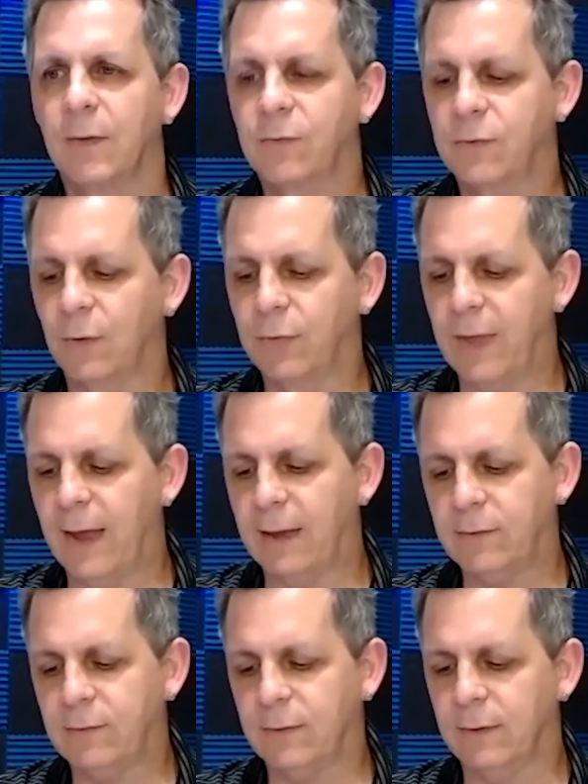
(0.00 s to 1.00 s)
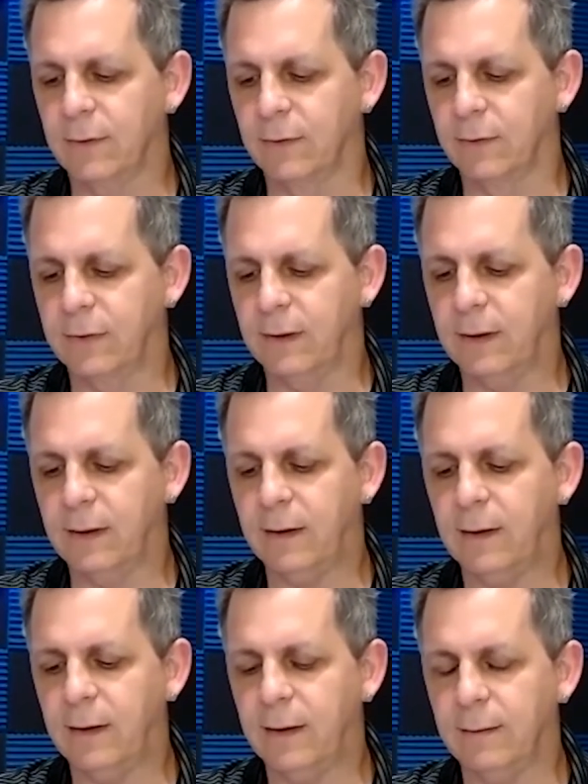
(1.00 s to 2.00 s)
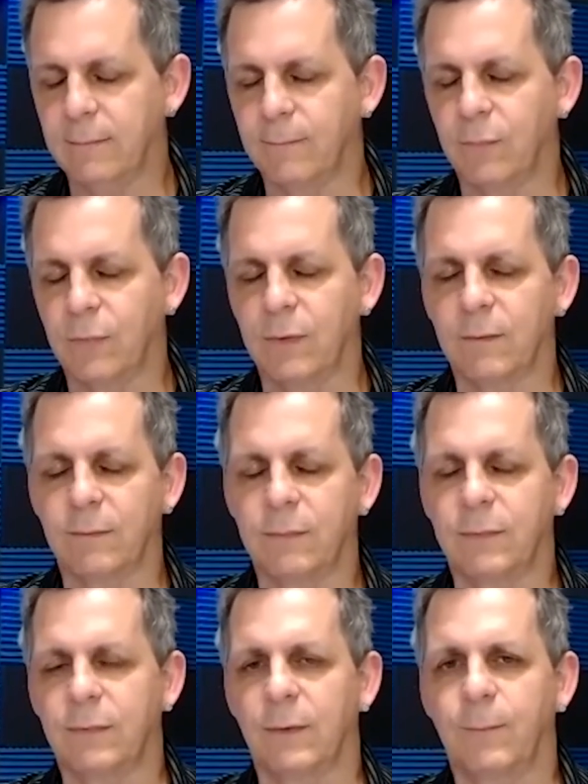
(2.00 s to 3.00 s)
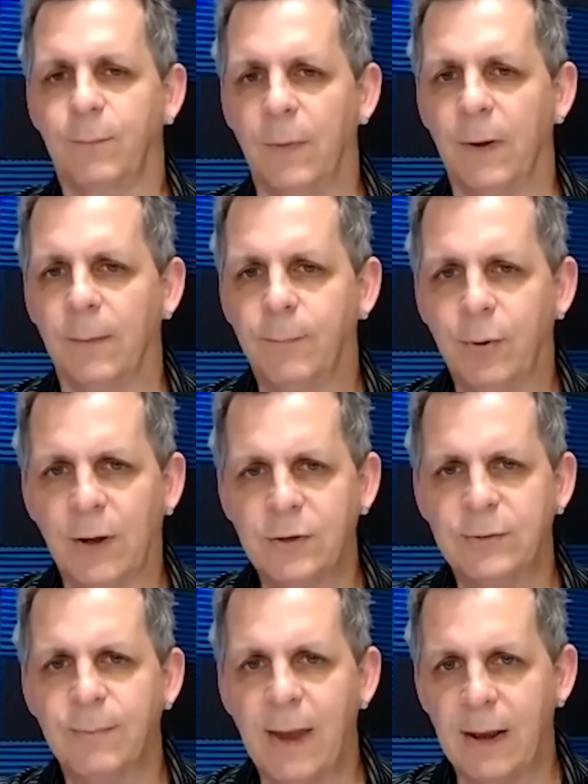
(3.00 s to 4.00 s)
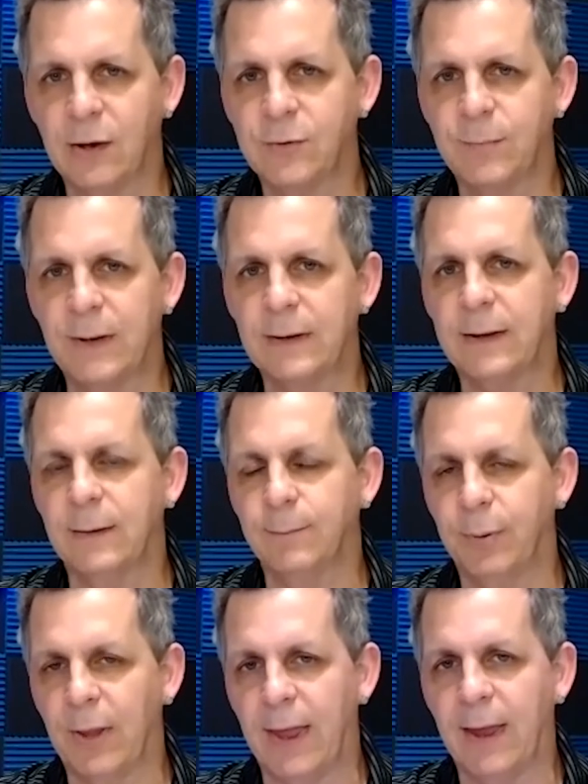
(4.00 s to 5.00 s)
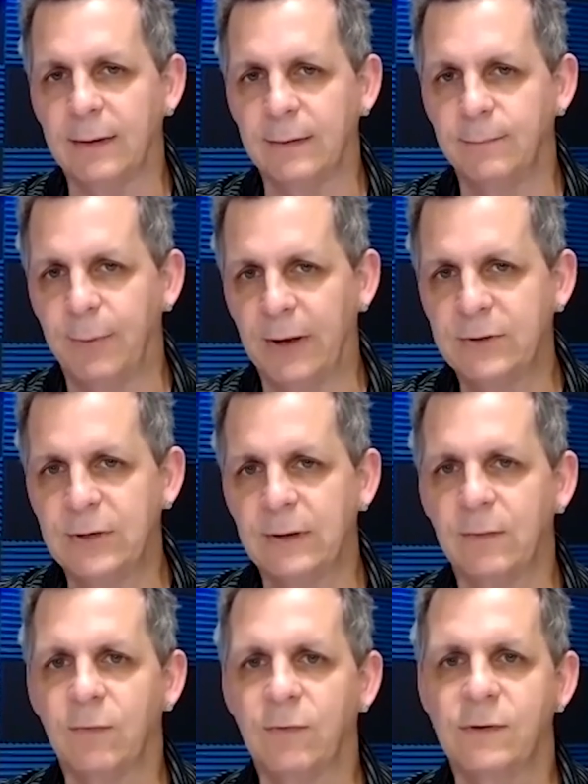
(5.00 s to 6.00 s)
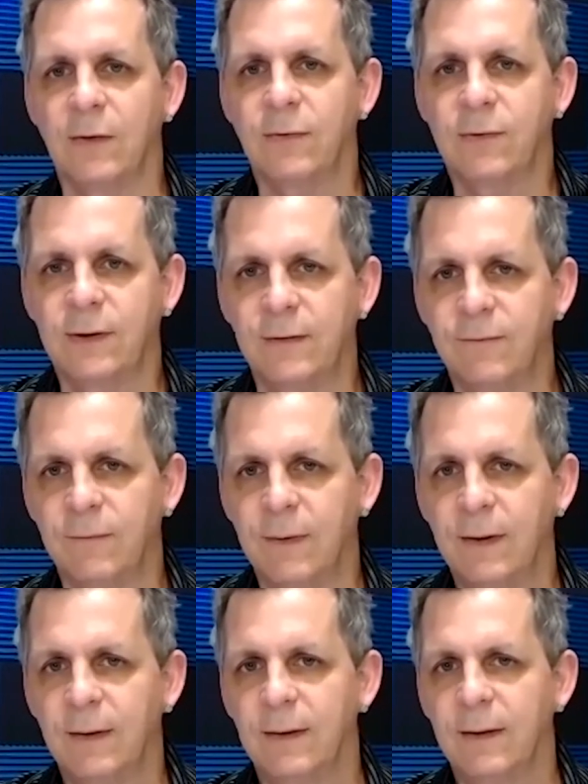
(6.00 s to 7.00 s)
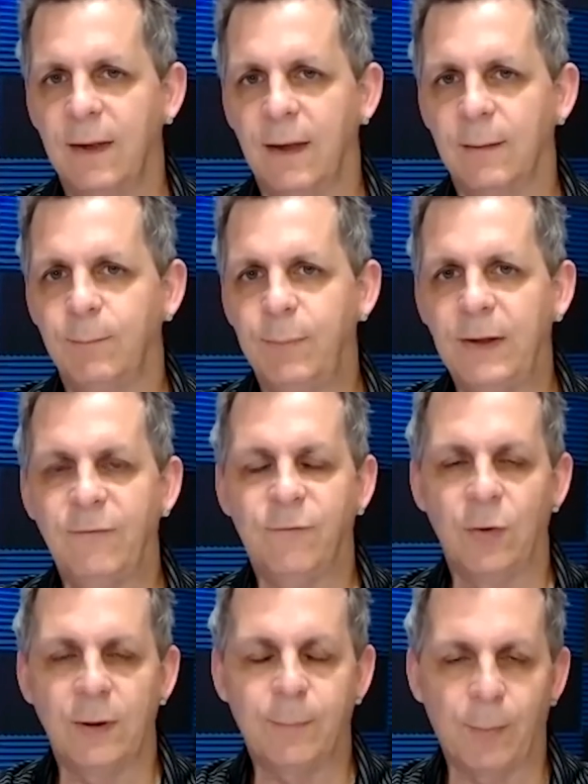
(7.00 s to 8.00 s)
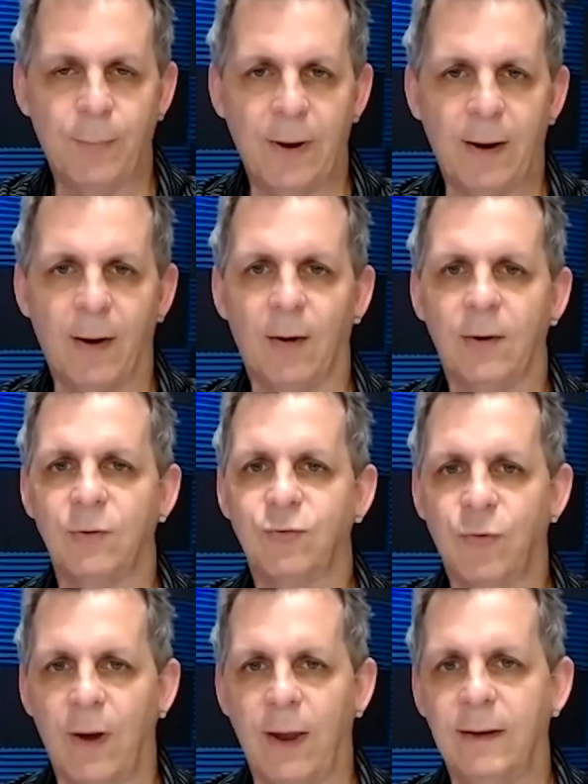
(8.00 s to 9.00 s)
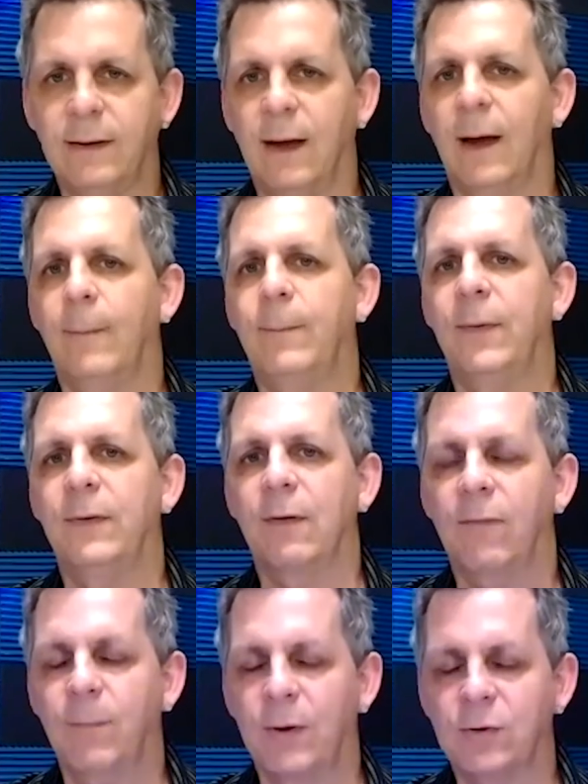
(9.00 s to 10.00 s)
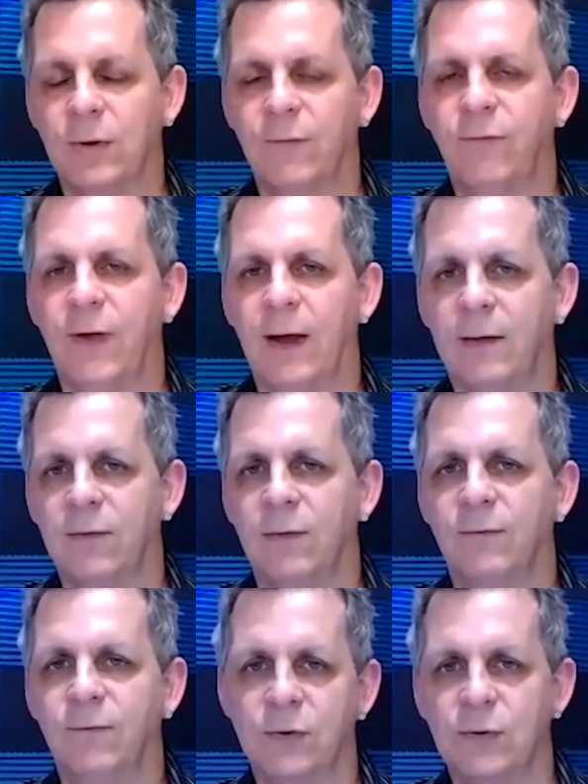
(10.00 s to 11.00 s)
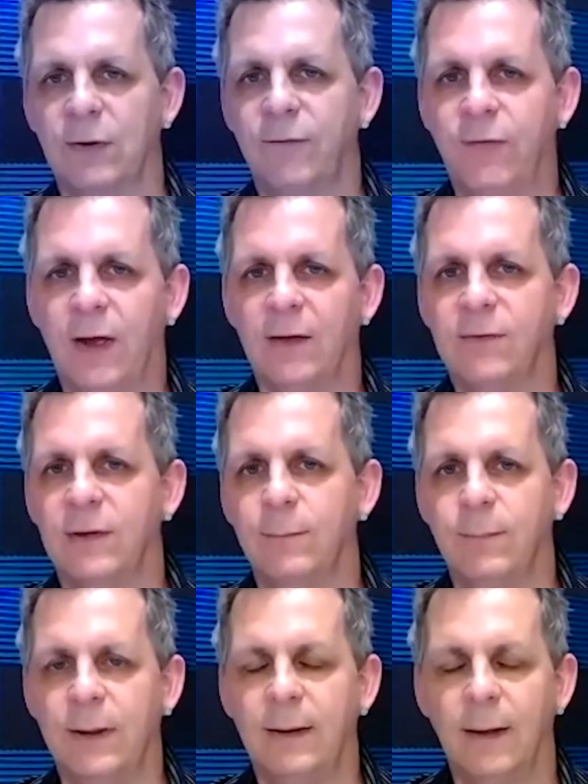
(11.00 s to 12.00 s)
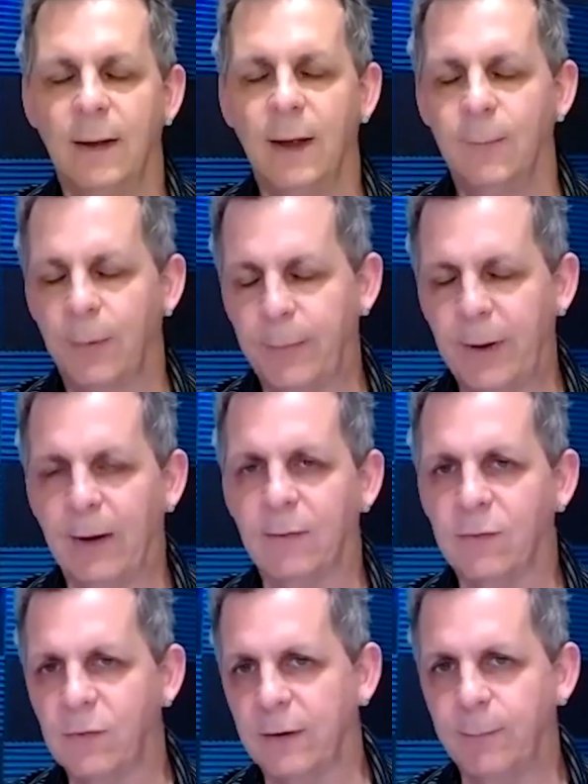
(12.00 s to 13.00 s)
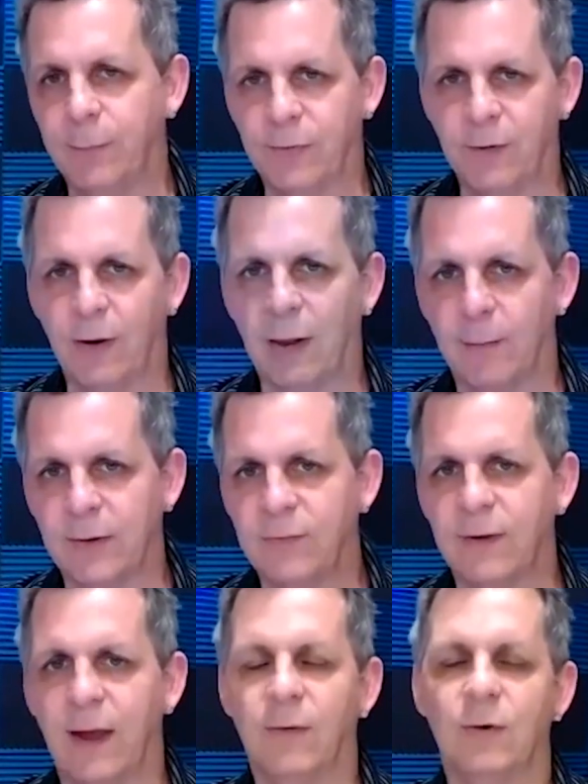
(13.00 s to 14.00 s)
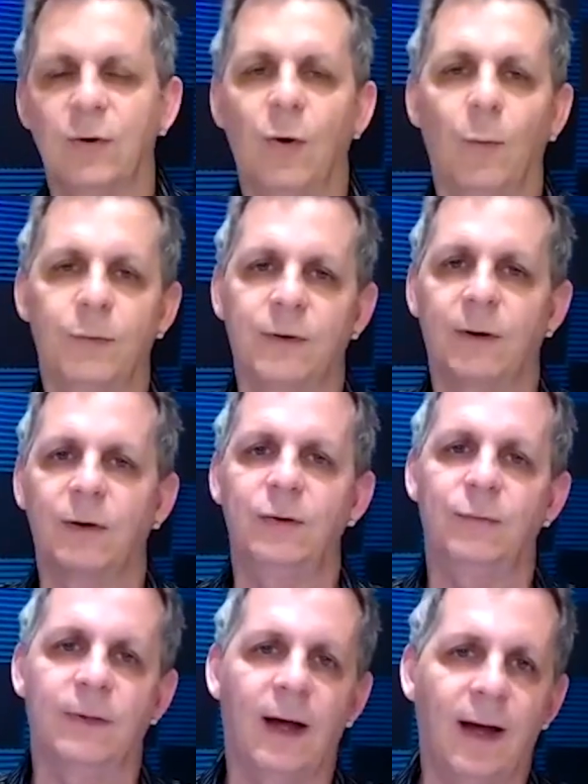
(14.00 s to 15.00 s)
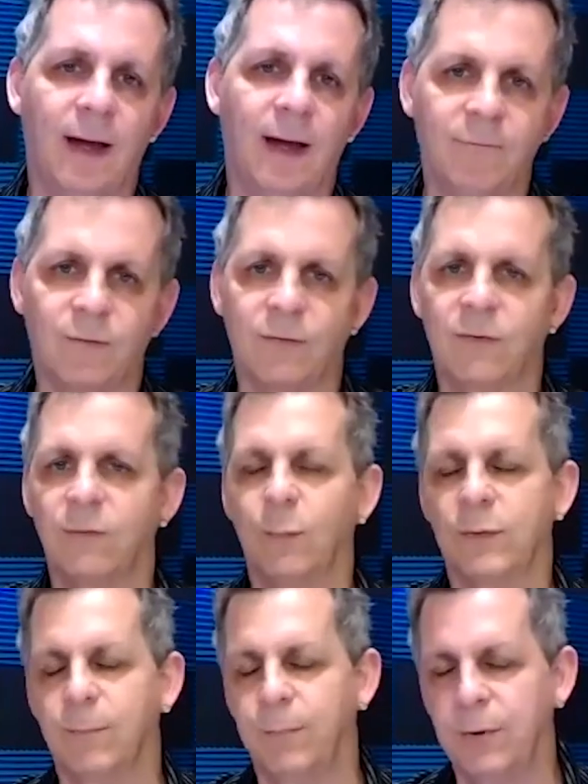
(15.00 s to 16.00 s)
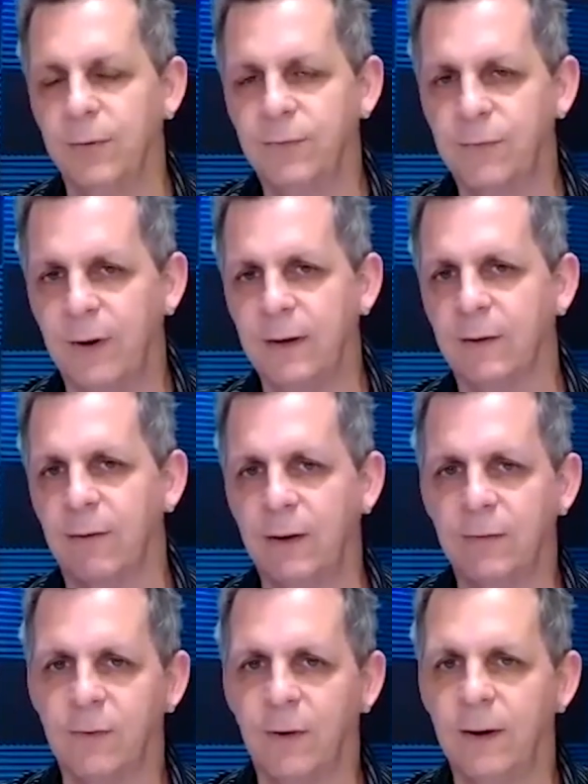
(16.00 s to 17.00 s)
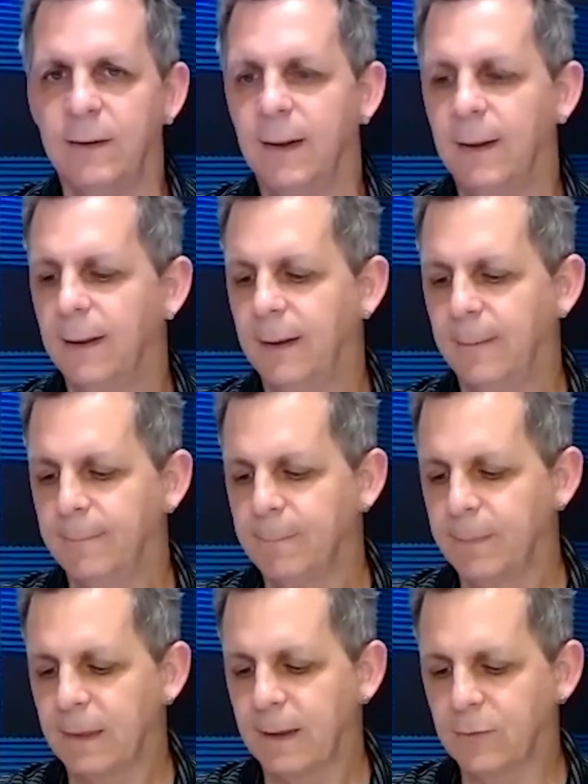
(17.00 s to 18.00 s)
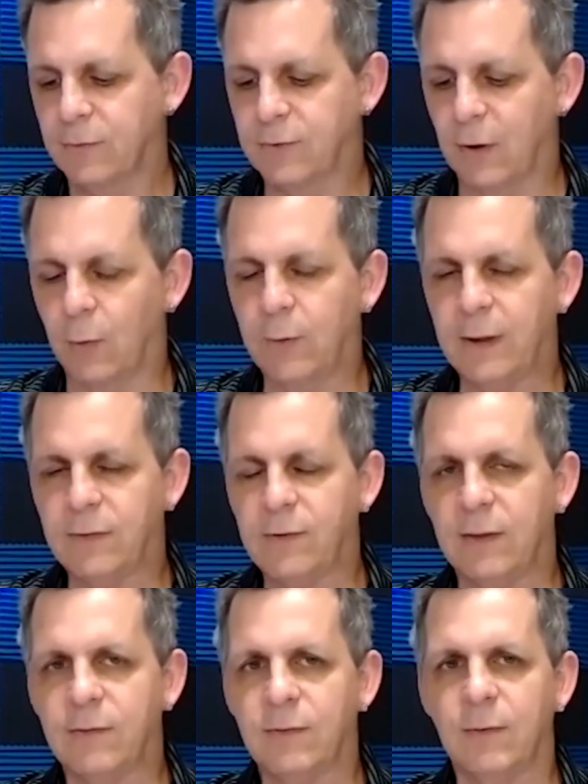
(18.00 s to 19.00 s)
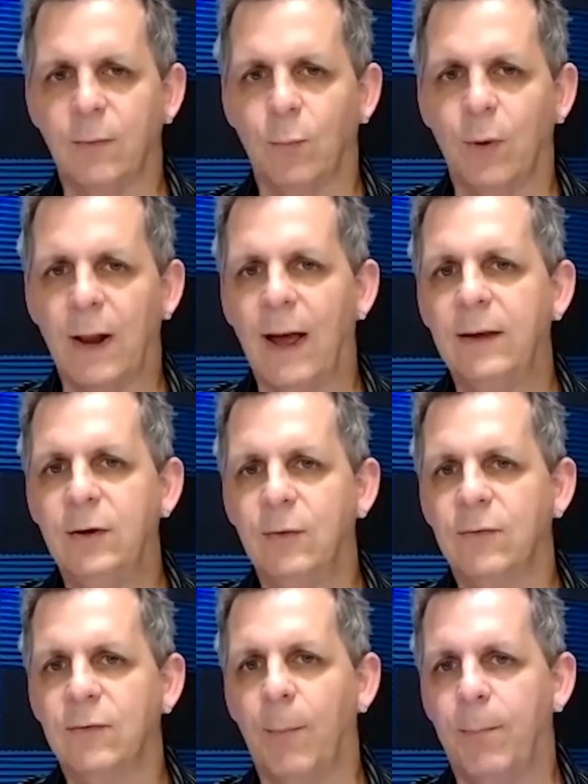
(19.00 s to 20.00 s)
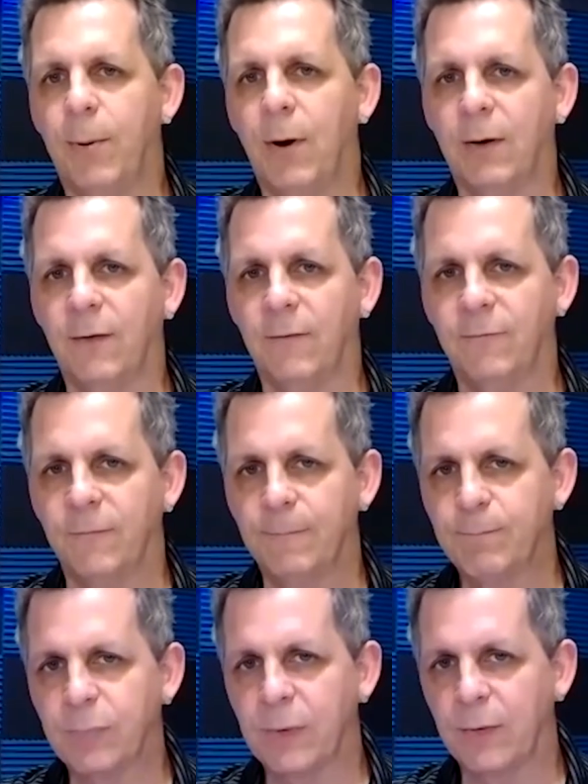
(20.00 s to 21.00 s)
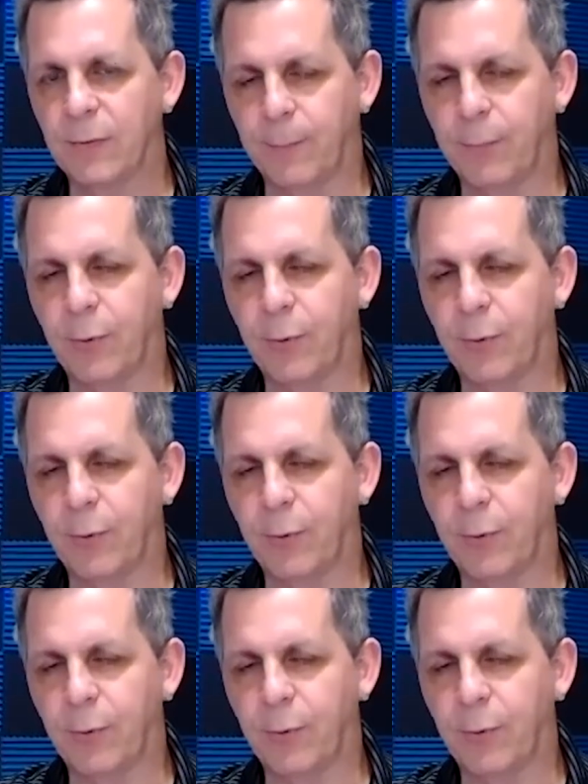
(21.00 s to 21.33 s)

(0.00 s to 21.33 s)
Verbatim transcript: so that the the uh, production management can plan and budget, stunts can can be fully prepared and trained up and the special effects and visual effects can be prepared and starting to put their elements together and know what they're going to do live versus what's blue screen or green screen. So it's it's what I do is all part of the